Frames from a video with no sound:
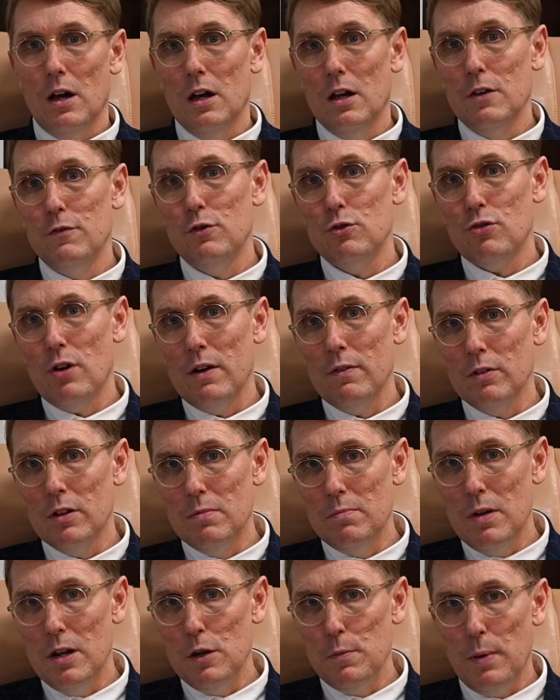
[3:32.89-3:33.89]
If you travel in
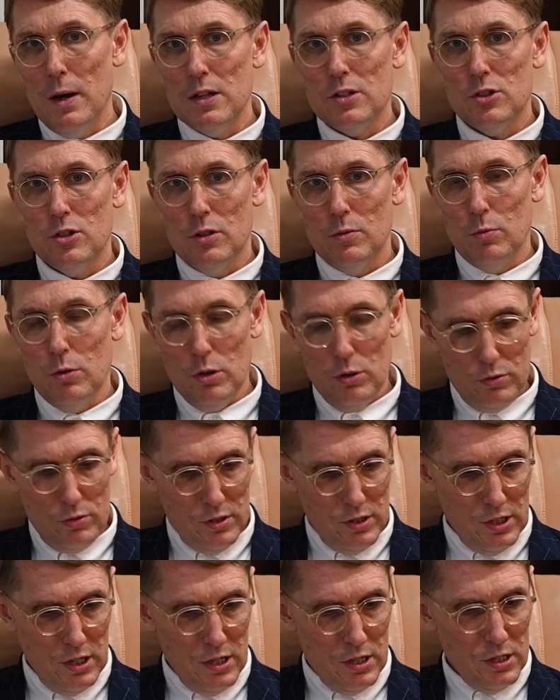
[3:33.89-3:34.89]
many parts of the world, you
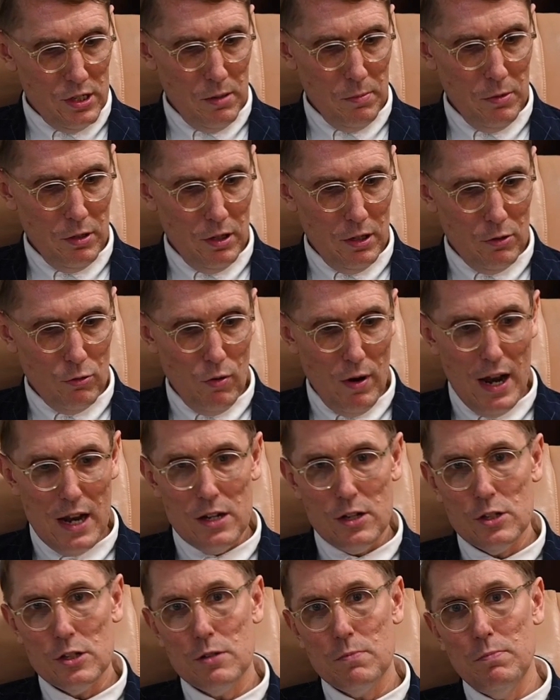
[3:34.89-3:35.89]
see some of the
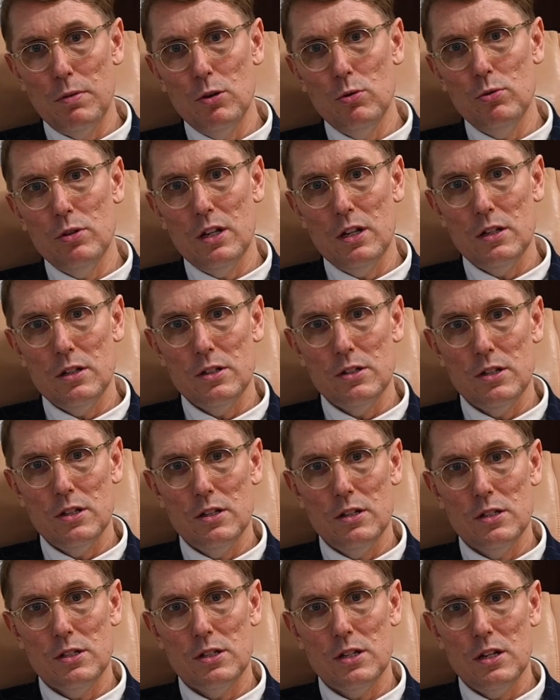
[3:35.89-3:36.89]
grandest buildings
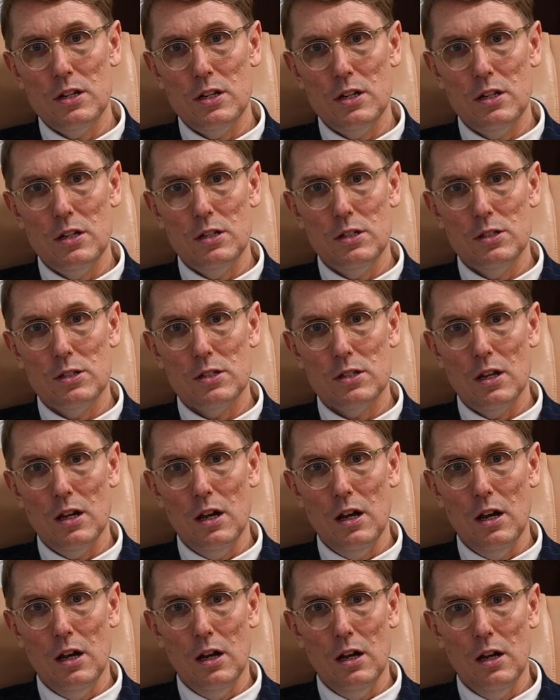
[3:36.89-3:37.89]
in cities
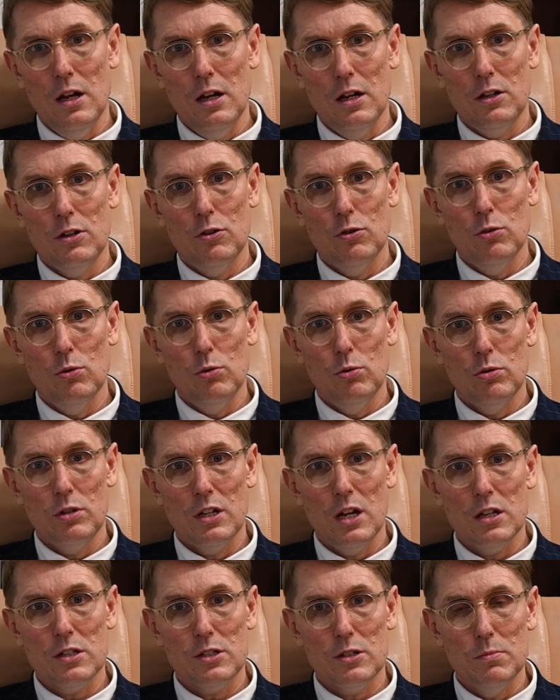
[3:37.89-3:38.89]
are called
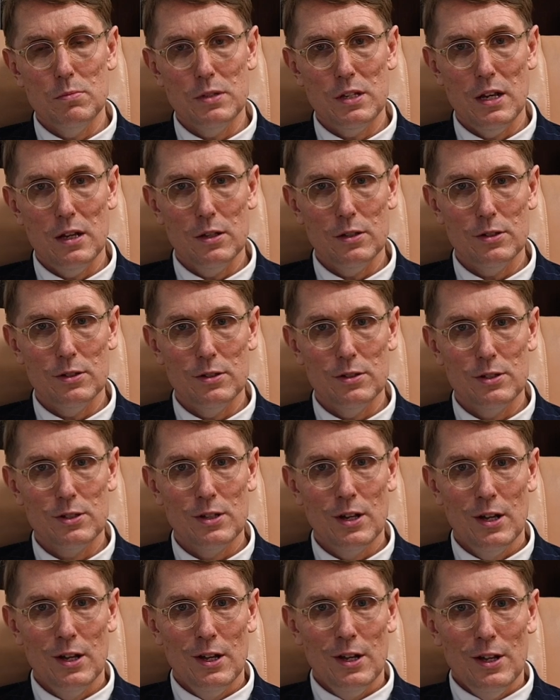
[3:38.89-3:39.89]
customs houses.
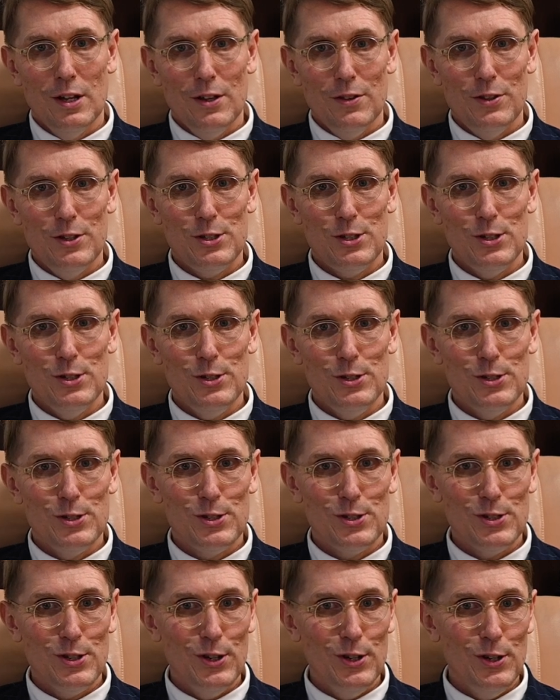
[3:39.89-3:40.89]
This
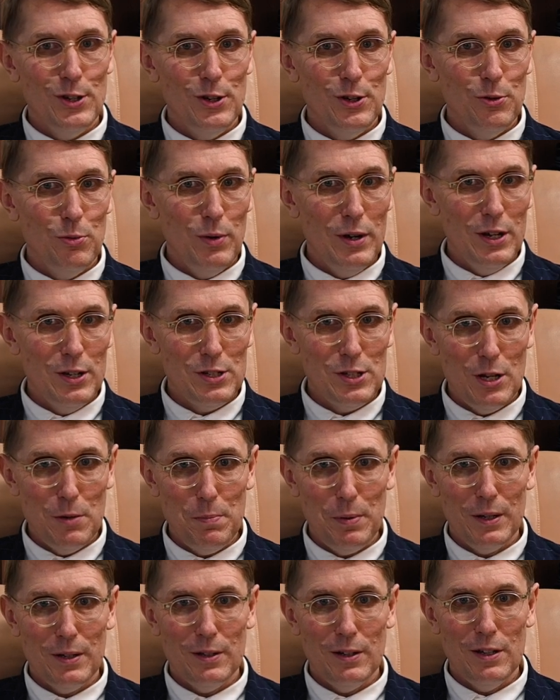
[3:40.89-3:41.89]
is where
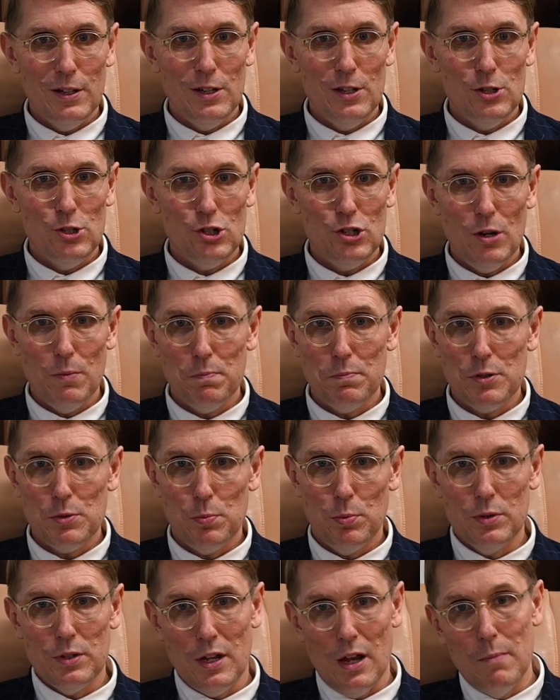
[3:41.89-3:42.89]
typically ships
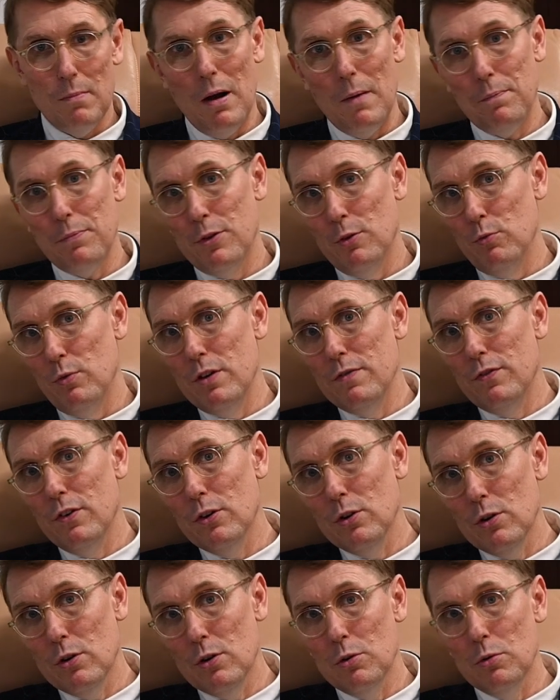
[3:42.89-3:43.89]
would come up the river
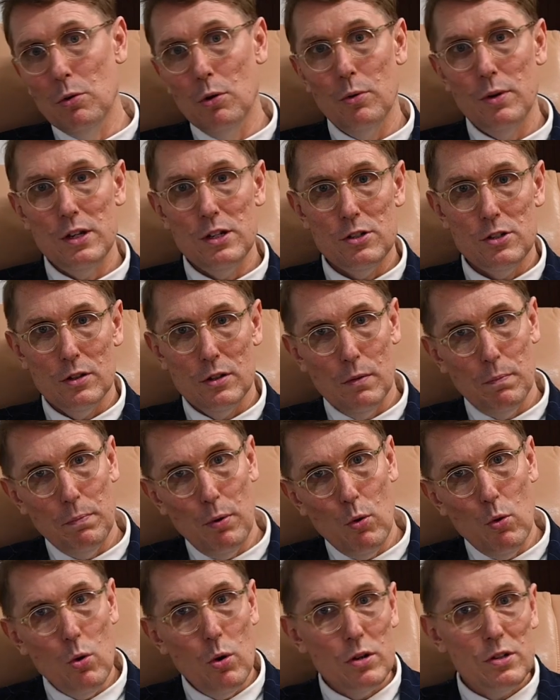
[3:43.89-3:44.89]
or into the
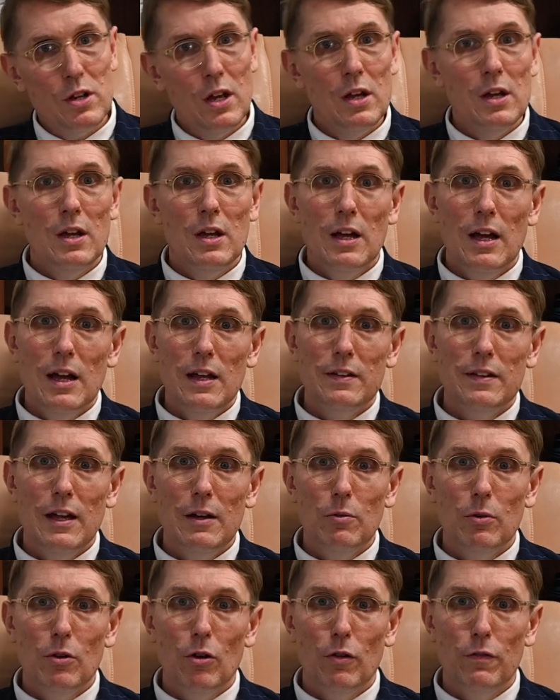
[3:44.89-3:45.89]
port and they
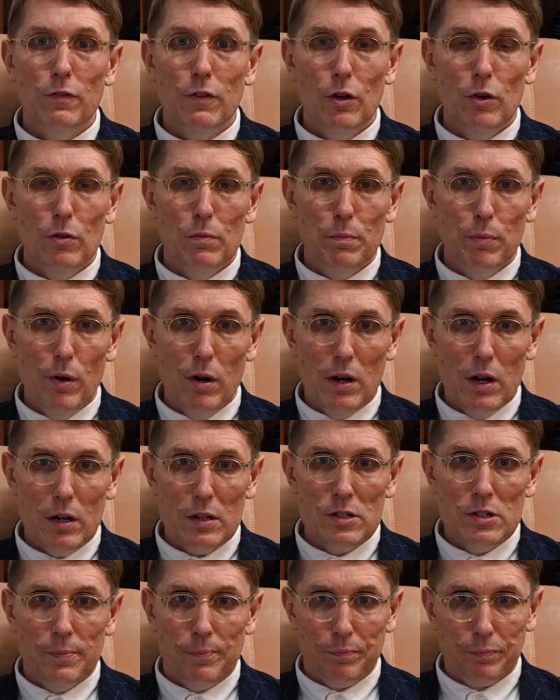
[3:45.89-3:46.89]
would offload
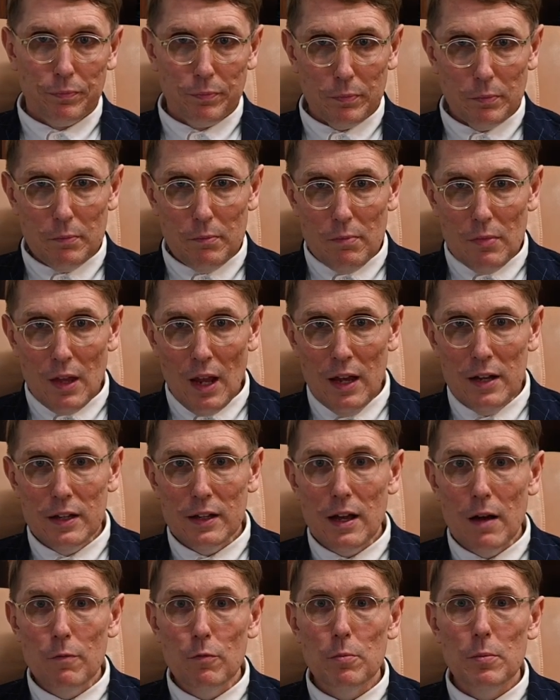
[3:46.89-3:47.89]
product. And the
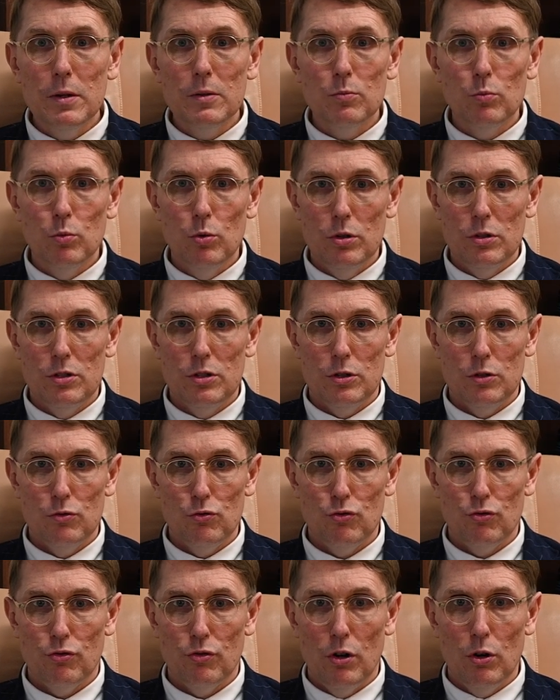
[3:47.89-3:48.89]
government would
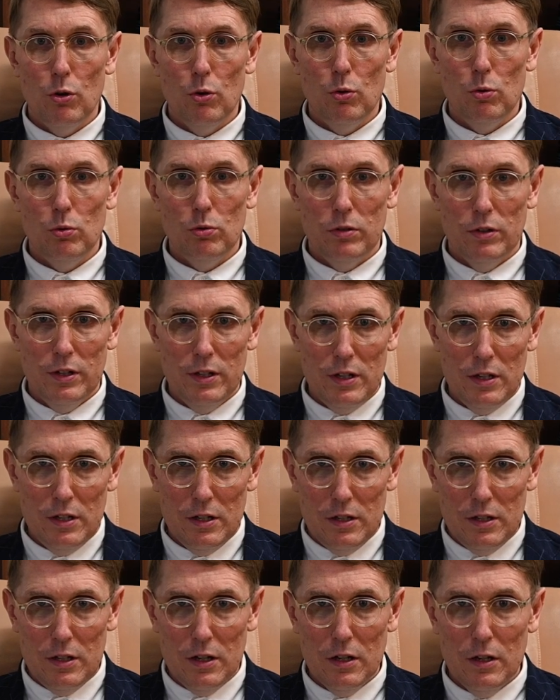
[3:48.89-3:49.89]
control
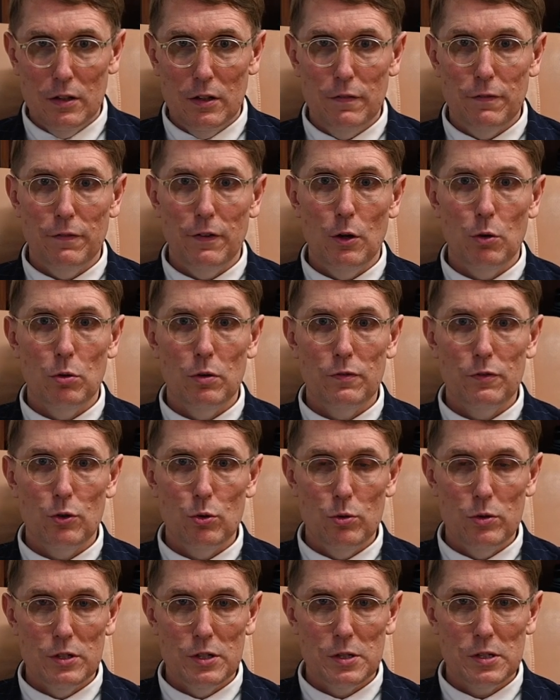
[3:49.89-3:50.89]
the flow of
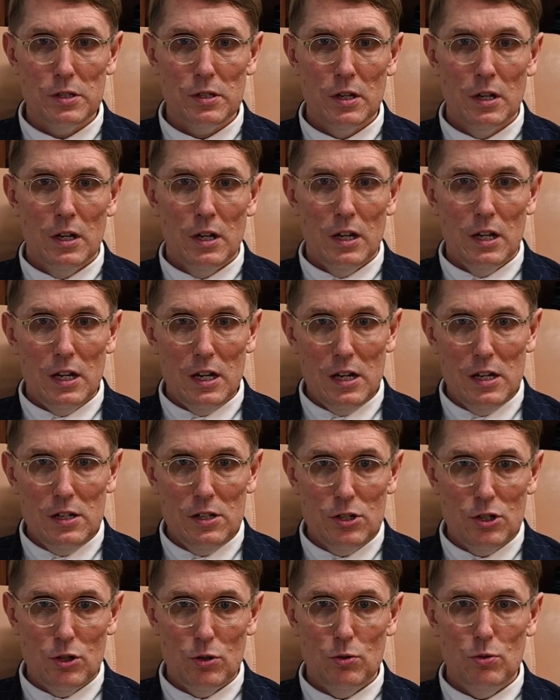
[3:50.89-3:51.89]
goods
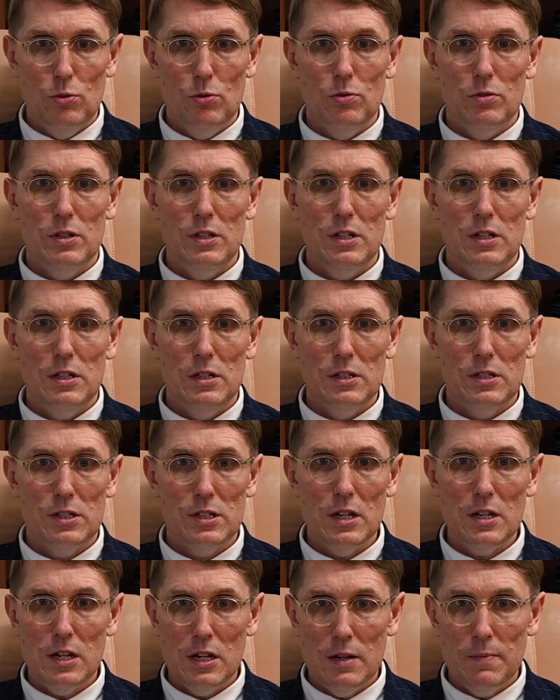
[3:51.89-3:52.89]
into the
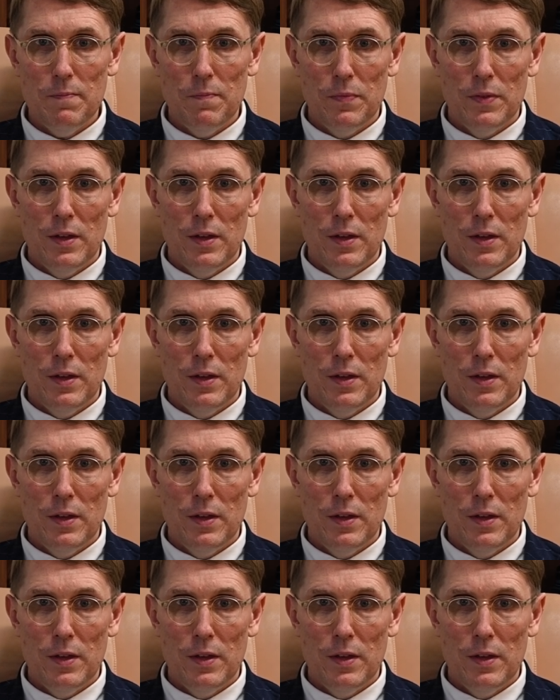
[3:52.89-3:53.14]
city.